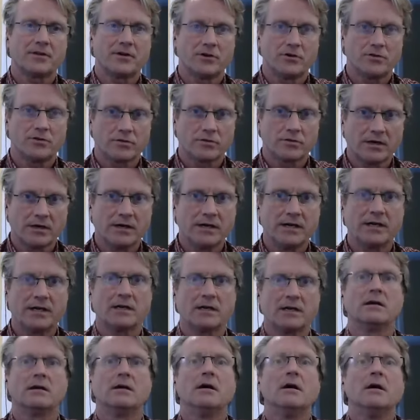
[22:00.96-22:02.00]

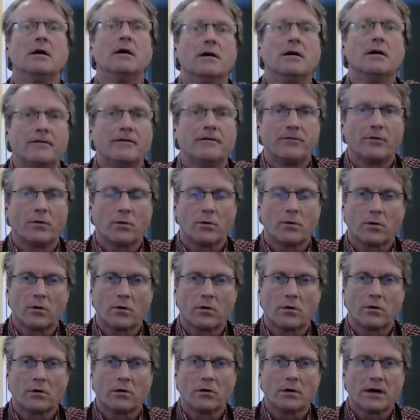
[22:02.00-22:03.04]
drilling
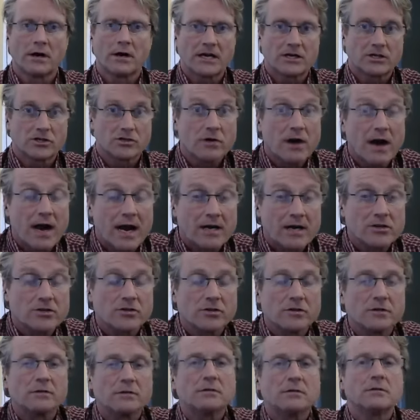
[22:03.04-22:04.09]
for
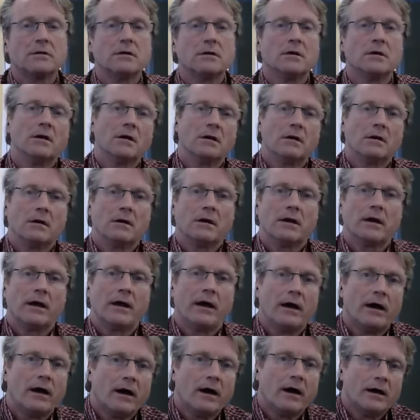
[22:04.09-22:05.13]
extraction
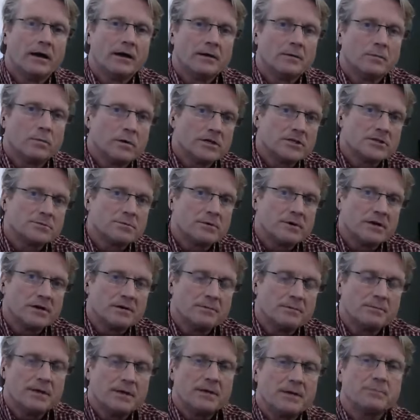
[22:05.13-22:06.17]
and whispering
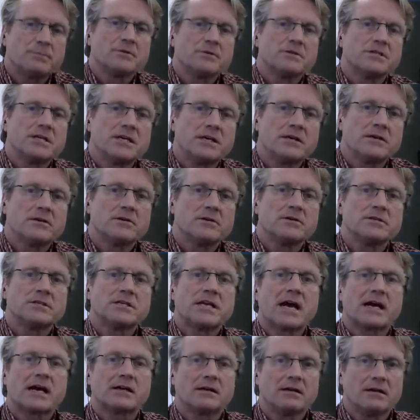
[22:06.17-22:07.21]
in people's ears,
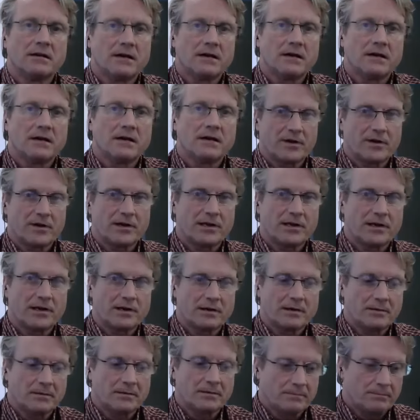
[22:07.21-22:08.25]
acting like they're
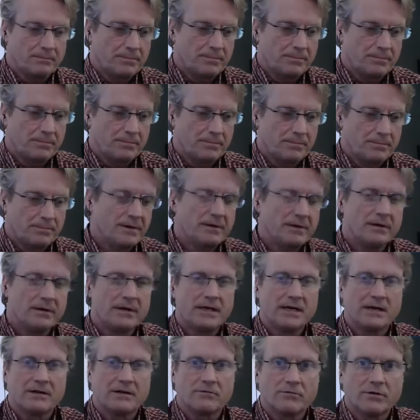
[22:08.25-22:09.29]
gonna
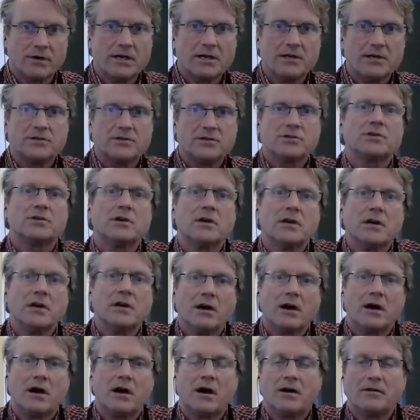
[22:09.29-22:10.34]
get rich
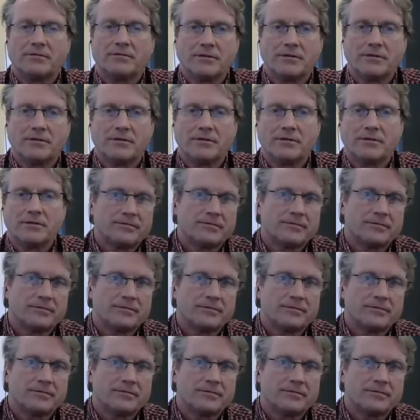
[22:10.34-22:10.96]
off of